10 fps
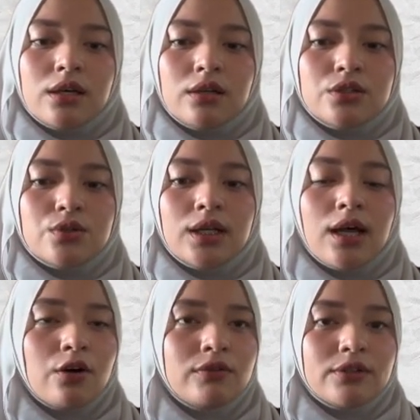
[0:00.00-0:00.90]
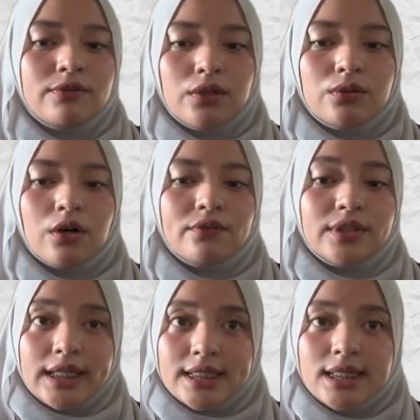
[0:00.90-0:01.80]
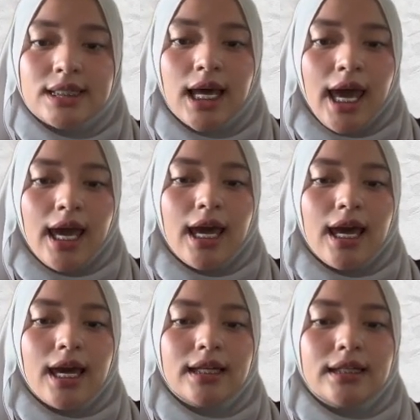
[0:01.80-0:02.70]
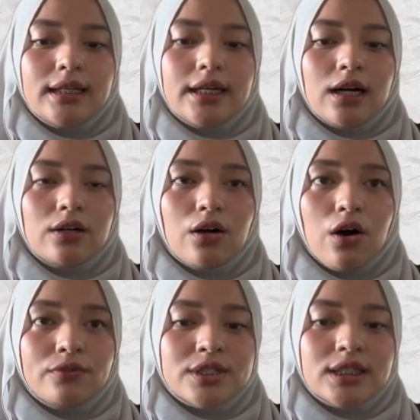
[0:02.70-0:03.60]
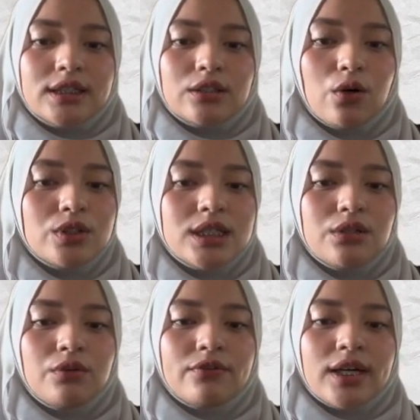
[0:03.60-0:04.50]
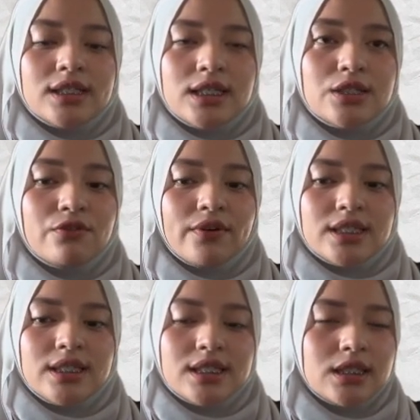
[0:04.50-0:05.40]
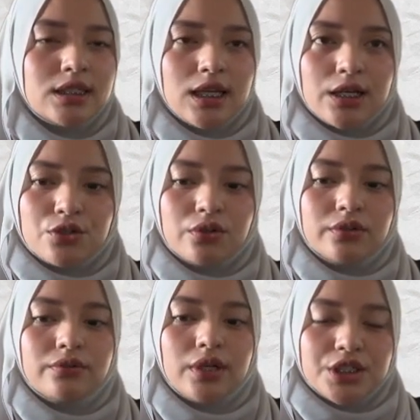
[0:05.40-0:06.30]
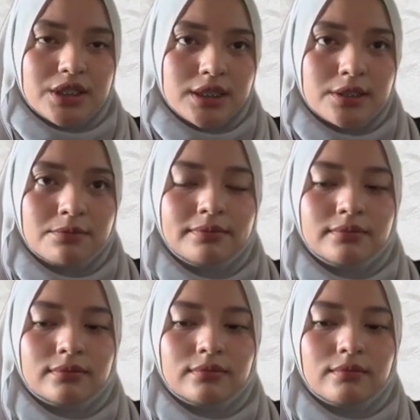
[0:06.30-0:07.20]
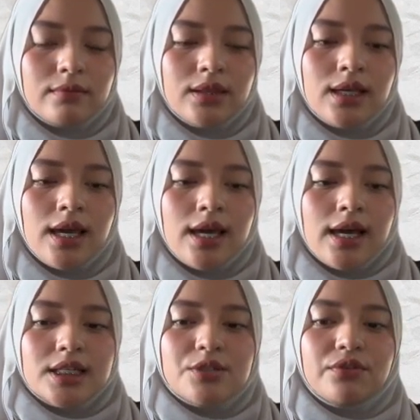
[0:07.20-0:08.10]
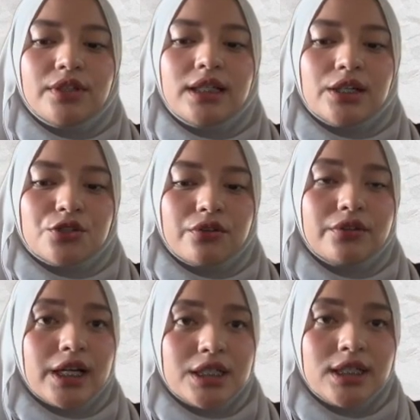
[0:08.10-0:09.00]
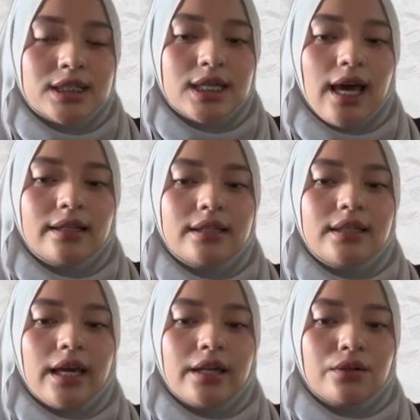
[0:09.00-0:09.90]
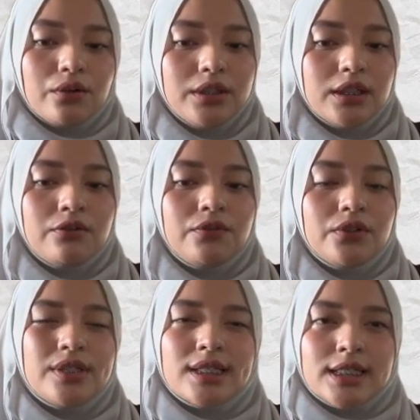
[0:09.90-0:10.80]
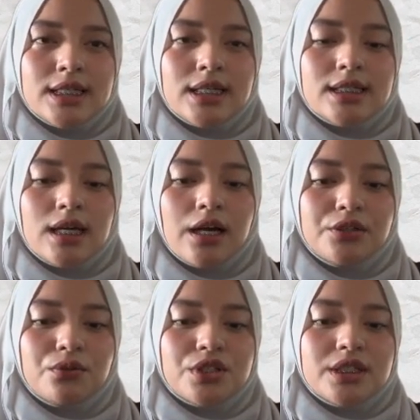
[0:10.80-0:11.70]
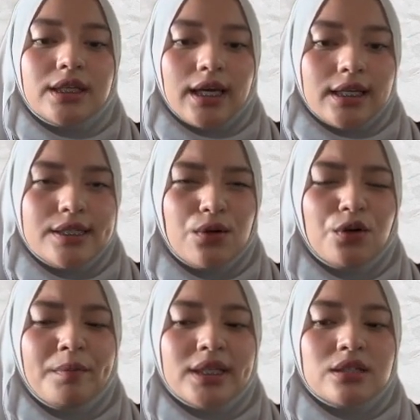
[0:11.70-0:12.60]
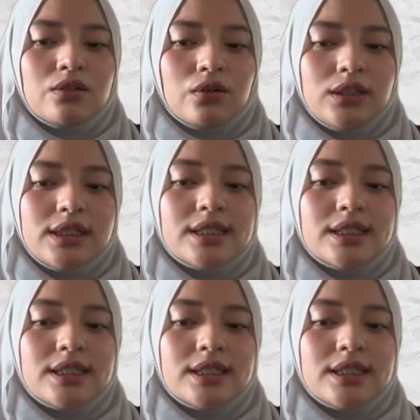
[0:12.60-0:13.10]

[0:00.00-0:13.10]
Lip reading: to allow for the flow of gases, and they are often coated with catalysts to facilitate the electrode reactions. As for the electrode reactions, at the anode, a fuel such as hydrogen gas or methanol is